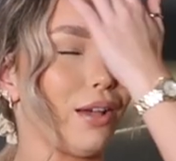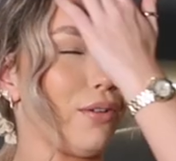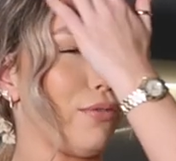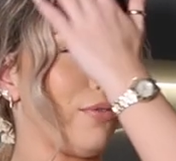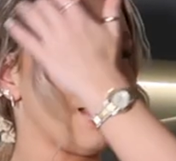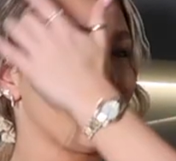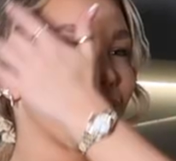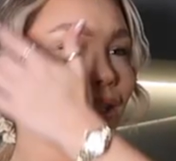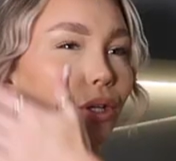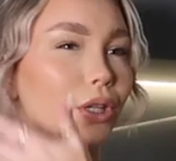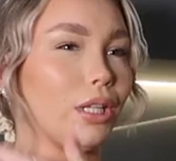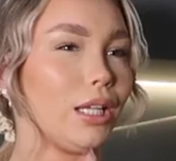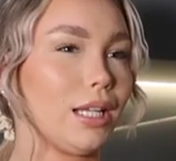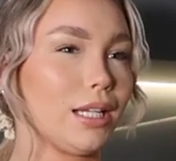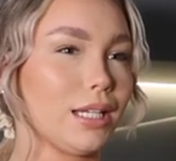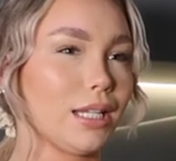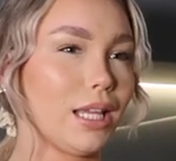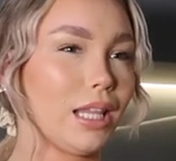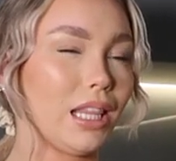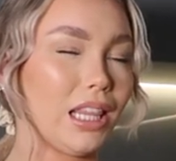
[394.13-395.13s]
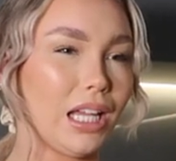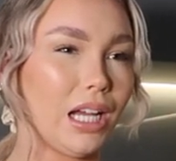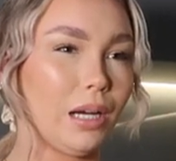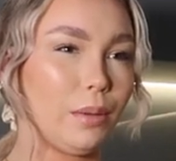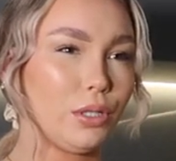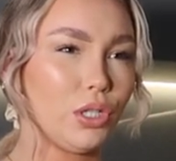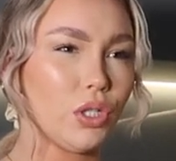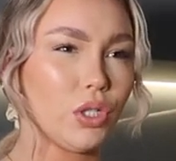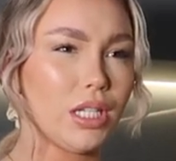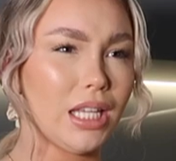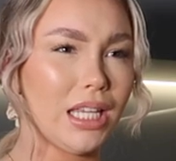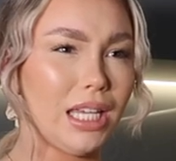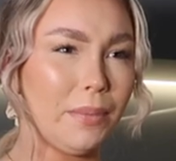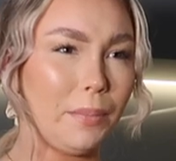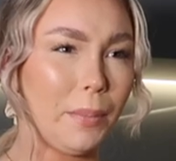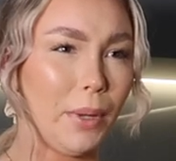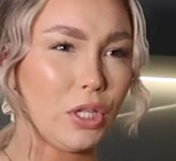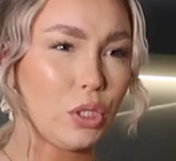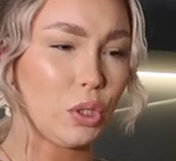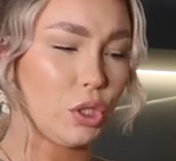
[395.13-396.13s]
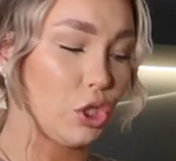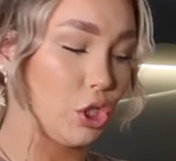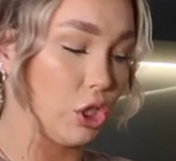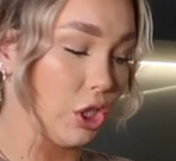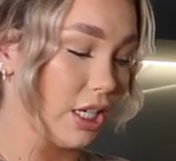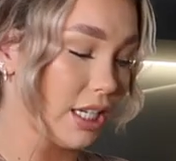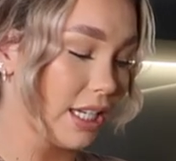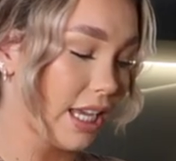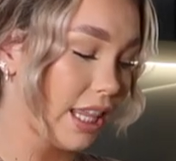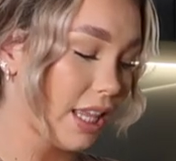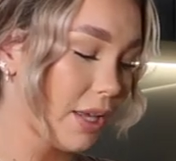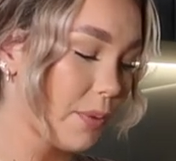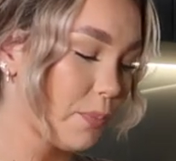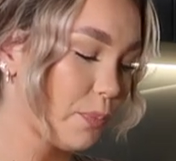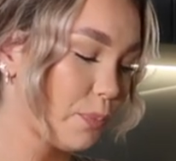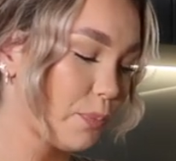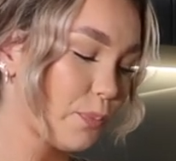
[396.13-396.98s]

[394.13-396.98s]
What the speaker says: confess that on the internet, that I would used to eat butter and sugar together?